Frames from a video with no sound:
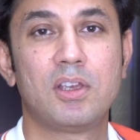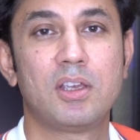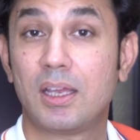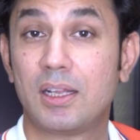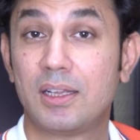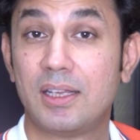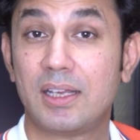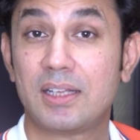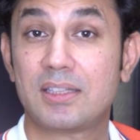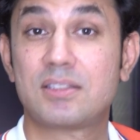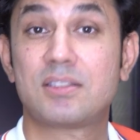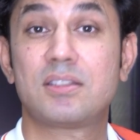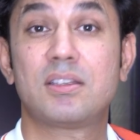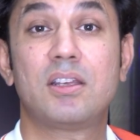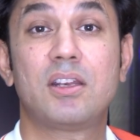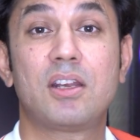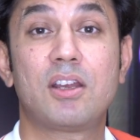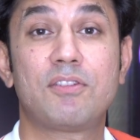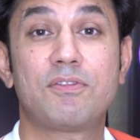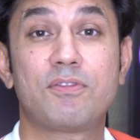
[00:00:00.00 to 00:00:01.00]
That's
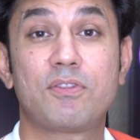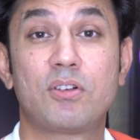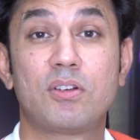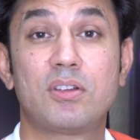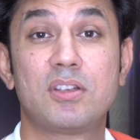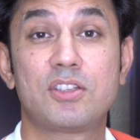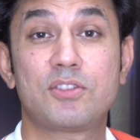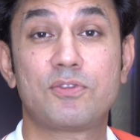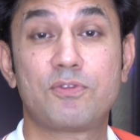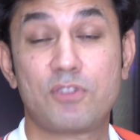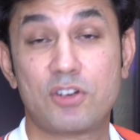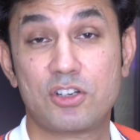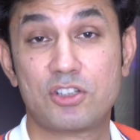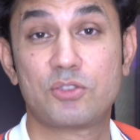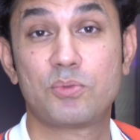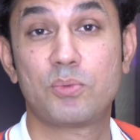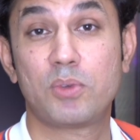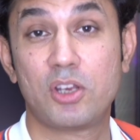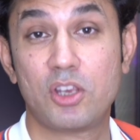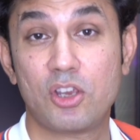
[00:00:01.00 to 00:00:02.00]
enough for this
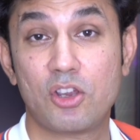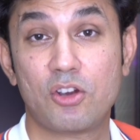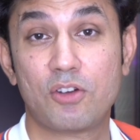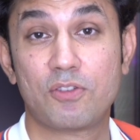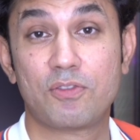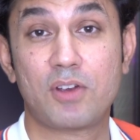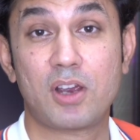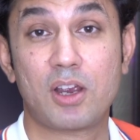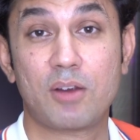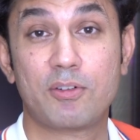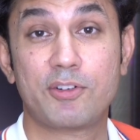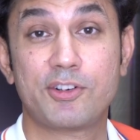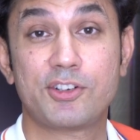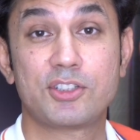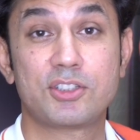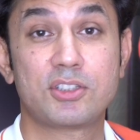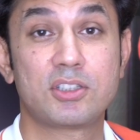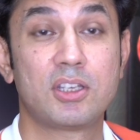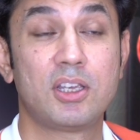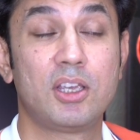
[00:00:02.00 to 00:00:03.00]
first video of
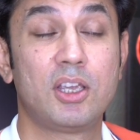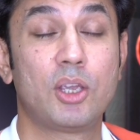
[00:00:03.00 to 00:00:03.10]
ours.